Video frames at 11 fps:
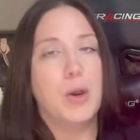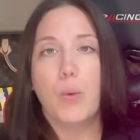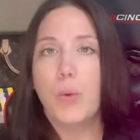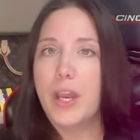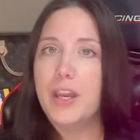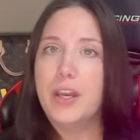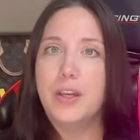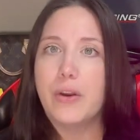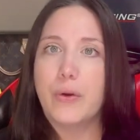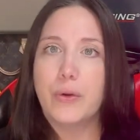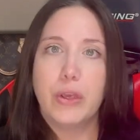
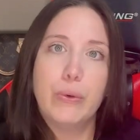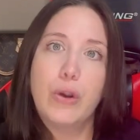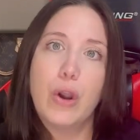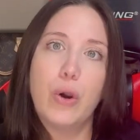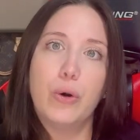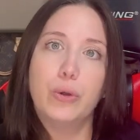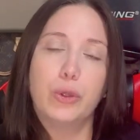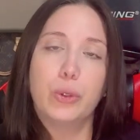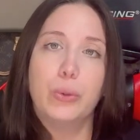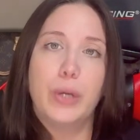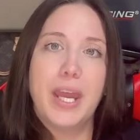When you go
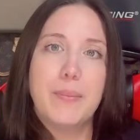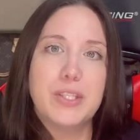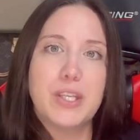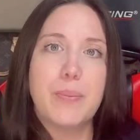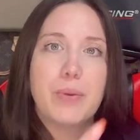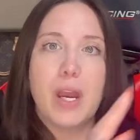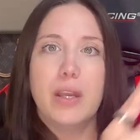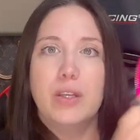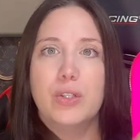through an Amazon brand,